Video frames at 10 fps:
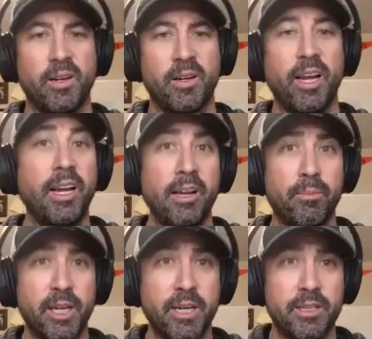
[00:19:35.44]
any
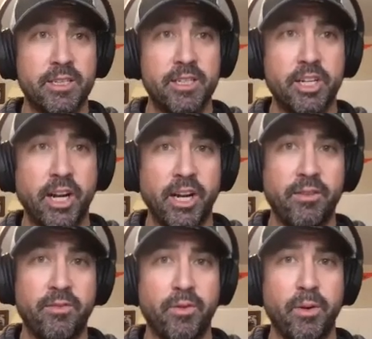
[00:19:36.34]
updates that you
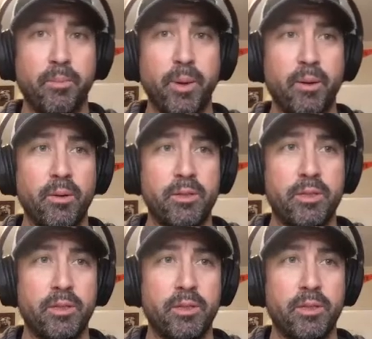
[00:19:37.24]
have about